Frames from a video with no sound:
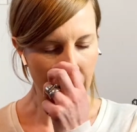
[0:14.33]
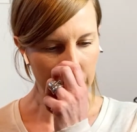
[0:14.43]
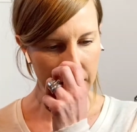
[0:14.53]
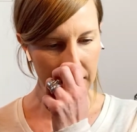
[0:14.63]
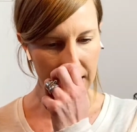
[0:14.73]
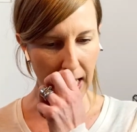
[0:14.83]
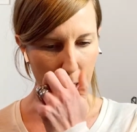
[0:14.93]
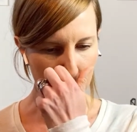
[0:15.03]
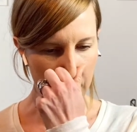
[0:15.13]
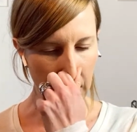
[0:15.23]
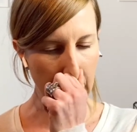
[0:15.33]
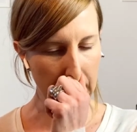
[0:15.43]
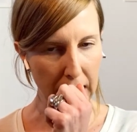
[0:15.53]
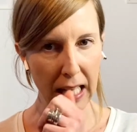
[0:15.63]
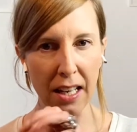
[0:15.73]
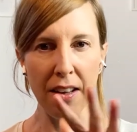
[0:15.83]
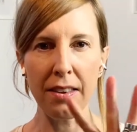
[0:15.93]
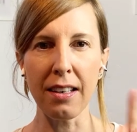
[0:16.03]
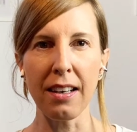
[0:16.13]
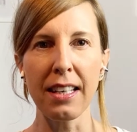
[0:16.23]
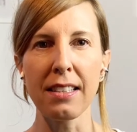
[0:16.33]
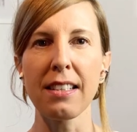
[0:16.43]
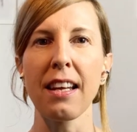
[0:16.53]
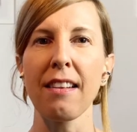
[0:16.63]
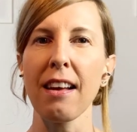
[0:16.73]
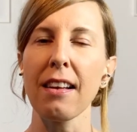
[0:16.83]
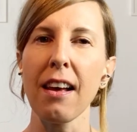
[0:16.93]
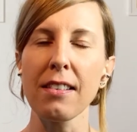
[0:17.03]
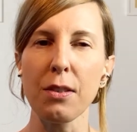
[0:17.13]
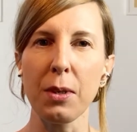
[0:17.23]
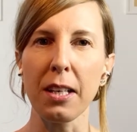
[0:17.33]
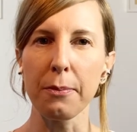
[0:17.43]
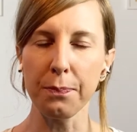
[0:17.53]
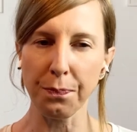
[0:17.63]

But today particularly, and I think I hinted at that last week,